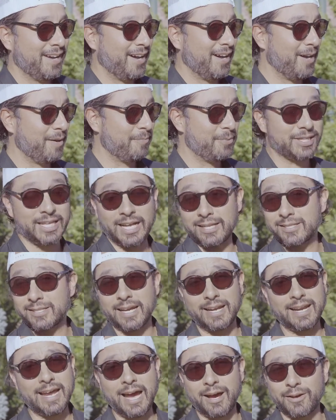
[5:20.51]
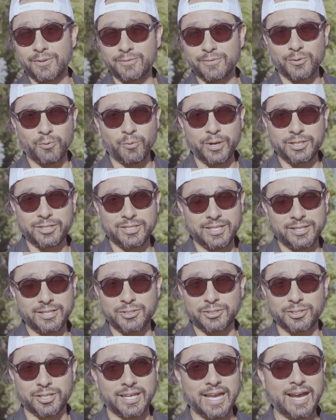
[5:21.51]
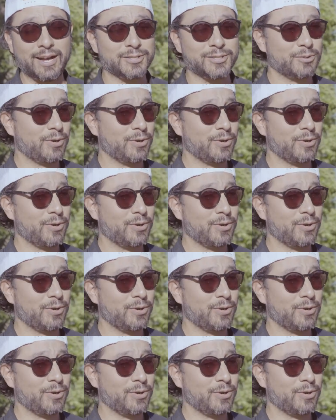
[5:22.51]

But that's kind of how the way things shook out.